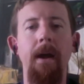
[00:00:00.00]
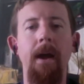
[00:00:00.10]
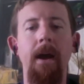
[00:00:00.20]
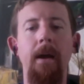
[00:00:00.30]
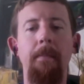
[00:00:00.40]

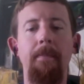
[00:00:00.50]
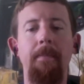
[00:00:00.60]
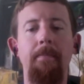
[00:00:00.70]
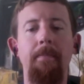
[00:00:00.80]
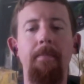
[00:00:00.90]

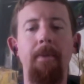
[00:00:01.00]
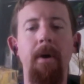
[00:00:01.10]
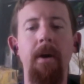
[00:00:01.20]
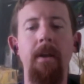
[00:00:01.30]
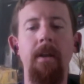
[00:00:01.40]

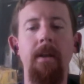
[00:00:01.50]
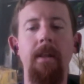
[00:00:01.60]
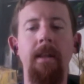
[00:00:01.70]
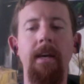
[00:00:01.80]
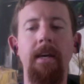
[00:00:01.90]
But
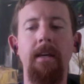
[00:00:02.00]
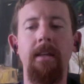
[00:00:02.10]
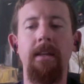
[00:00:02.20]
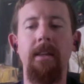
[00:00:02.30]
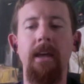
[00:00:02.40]

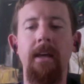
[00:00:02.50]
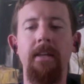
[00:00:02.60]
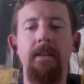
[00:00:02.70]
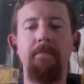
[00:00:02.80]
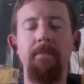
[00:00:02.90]

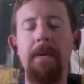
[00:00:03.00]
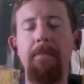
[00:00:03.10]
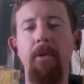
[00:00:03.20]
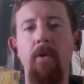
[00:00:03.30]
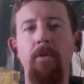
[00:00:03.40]
and
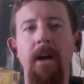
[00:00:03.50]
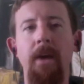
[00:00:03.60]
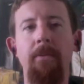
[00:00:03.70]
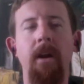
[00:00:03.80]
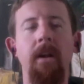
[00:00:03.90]
people the whole
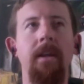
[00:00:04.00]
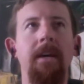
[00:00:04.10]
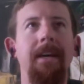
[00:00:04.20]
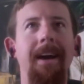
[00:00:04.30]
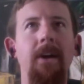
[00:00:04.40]
time are kind of
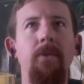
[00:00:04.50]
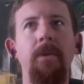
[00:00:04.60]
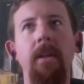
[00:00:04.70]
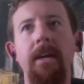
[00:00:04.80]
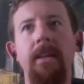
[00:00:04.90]
like, I don't
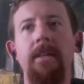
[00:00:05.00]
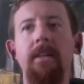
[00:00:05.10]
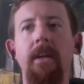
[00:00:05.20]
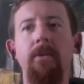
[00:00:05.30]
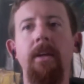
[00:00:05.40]
really like
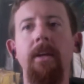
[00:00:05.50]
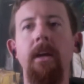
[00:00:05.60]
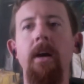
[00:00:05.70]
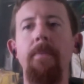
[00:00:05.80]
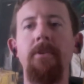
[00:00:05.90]
this. I don't like.
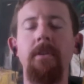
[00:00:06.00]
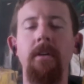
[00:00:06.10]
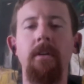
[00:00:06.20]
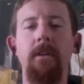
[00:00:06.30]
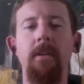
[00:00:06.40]
There's
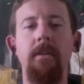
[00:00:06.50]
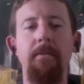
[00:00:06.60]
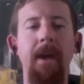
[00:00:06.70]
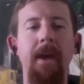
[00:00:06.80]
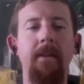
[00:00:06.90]
a
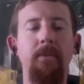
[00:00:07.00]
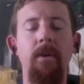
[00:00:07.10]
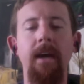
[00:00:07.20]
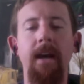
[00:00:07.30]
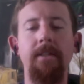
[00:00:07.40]
band. One
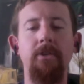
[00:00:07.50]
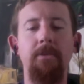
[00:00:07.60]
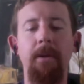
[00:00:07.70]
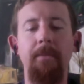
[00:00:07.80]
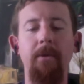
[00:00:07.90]
of the guys I used
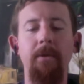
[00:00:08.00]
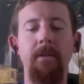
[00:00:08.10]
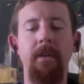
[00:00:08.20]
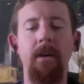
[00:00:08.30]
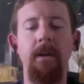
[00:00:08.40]
to be in a band with
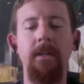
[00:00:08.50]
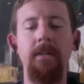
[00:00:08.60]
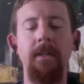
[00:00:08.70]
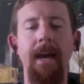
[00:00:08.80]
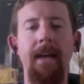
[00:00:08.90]
is he's
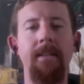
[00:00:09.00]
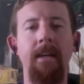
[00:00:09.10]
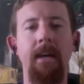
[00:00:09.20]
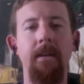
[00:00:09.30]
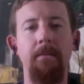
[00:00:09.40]
in
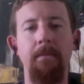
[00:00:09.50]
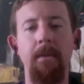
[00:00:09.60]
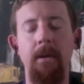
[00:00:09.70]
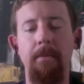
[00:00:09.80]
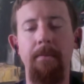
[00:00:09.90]
Gaslight Anthem.
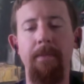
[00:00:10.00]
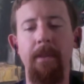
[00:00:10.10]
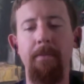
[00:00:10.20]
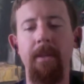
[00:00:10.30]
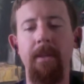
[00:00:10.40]
And
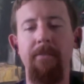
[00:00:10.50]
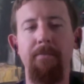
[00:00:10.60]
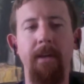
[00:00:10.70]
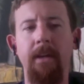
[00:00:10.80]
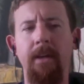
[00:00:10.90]
they've
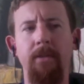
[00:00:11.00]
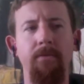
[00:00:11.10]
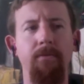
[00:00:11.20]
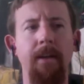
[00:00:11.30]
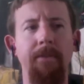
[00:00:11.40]
played like
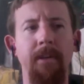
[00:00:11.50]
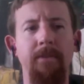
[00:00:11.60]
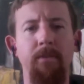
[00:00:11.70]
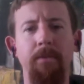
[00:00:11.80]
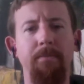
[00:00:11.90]
Writing
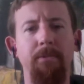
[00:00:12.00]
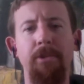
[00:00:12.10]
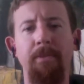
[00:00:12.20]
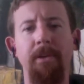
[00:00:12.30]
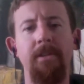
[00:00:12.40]
Festival where
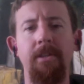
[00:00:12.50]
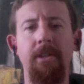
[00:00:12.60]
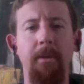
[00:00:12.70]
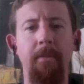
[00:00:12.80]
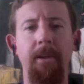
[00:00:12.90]
Bruce Springsteen's
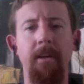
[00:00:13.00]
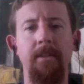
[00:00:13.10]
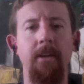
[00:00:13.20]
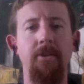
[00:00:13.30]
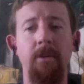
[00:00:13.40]
come out and played on
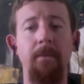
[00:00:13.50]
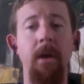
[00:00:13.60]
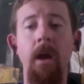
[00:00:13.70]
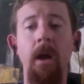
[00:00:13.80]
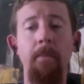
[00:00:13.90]
stage with them.
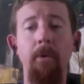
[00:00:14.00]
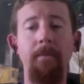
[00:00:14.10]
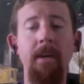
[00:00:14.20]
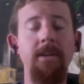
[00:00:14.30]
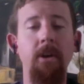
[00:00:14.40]
But when
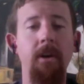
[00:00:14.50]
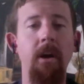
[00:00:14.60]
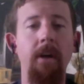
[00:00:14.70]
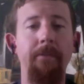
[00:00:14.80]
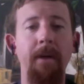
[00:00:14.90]
he started
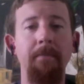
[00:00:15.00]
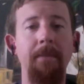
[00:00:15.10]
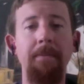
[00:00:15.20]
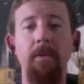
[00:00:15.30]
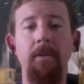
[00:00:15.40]
off, man,
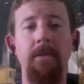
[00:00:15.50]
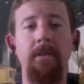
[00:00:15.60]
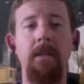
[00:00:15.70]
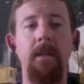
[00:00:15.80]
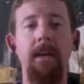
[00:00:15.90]
people
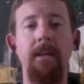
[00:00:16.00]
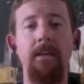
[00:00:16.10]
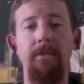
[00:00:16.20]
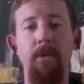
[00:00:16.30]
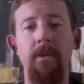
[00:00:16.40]
didn't like
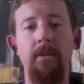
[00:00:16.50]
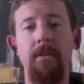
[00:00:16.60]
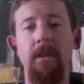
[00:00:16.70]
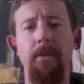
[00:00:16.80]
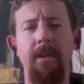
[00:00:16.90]
his voice.
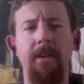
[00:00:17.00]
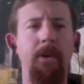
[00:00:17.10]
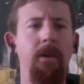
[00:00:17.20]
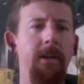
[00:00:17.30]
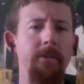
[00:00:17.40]
They were like,
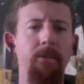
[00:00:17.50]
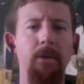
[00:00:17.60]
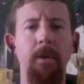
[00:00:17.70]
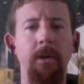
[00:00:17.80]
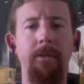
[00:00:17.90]
we don't like your
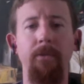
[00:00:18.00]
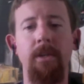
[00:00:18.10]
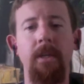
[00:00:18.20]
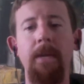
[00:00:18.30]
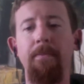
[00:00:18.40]
voice. We don't like your voice.
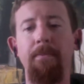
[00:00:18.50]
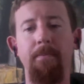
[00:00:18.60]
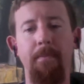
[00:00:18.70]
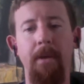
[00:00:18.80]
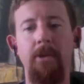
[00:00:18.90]
And he
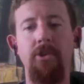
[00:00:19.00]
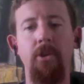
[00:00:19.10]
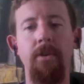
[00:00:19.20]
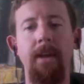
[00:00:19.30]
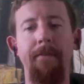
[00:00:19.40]

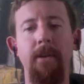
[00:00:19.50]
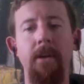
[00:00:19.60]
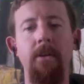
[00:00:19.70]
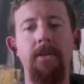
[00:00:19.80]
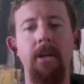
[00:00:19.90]
endured that for years.